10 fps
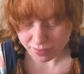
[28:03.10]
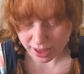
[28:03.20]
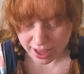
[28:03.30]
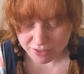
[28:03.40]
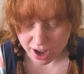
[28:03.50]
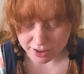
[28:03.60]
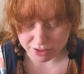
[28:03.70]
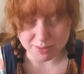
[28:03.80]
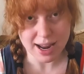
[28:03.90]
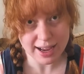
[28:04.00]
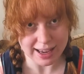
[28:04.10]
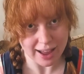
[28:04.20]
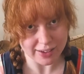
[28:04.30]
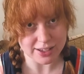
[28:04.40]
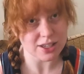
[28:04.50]
have gotten from
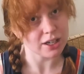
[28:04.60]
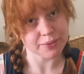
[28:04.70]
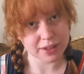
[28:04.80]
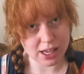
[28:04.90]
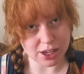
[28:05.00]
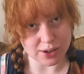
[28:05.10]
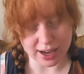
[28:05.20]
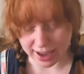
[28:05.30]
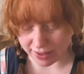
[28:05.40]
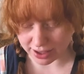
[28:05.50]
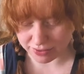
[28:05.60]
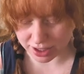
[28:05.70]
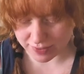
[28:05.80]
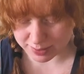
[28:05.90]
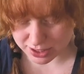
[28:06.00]
NetGalley. So thank you, NetGalley, for
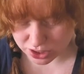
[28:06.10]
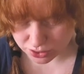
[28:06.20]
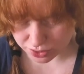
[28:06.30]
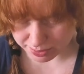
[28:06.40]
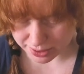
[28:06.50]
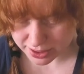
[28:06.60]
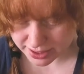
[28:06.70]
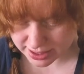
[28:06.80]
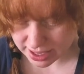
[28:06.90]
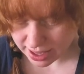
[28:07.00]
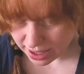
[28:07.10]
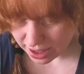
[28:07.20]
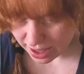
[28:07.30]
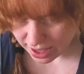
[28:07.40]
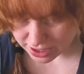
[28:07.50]
giving me 2 free books
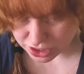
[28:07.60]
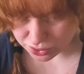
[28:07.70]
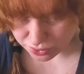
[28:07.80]
to